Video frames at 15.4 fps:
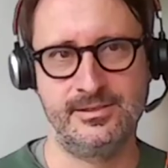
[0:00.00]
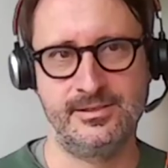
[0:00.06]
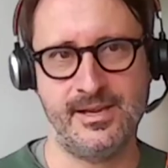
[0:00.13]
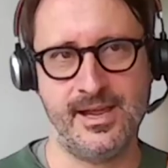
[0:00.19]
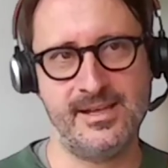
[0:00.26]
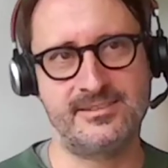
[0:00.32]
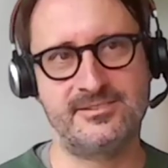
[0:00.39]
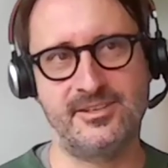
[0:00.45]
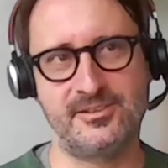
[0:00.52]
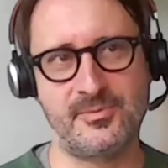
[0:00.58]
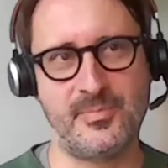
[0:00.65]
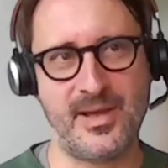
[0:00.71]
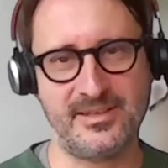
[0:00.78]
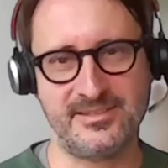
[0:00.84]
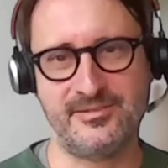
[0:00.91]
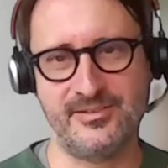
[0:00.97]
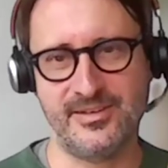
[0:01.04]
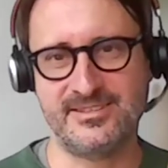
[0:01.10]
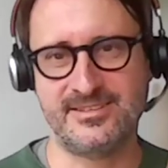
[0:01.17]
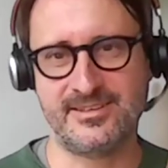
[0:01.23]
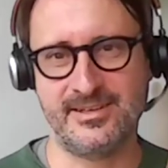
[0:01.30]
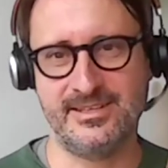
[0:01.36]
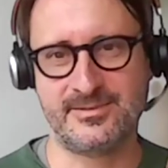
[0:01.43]
it's not the passive,
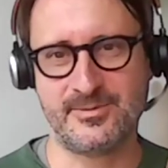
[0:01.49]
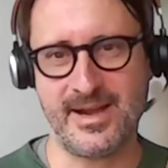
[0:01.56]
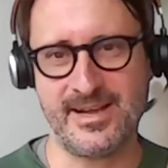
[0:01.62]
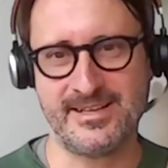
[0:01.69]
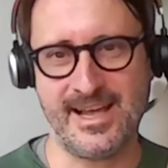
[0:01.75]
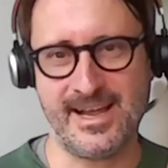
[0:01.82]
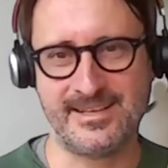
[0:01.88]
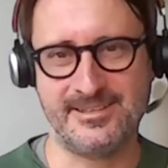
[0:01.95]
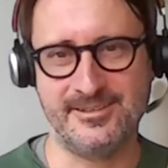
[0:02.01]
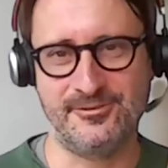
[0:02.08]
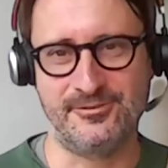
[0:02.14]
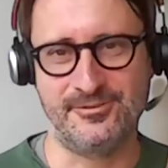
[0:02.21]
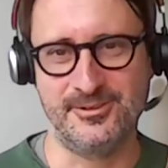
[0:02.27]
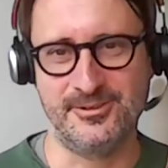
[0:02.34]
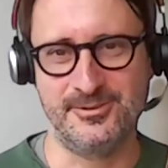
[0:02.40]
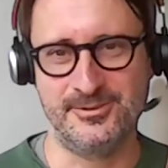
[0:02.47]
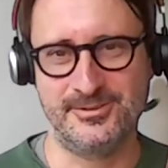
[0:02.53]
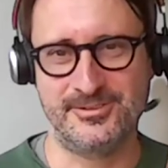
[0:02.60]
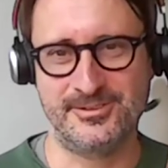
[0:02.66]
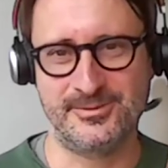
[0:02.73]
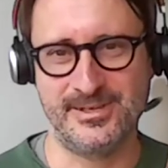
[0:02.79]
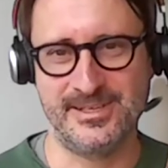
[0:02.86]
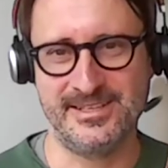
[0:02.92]
it's quite active, no?
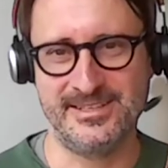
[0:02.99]
So when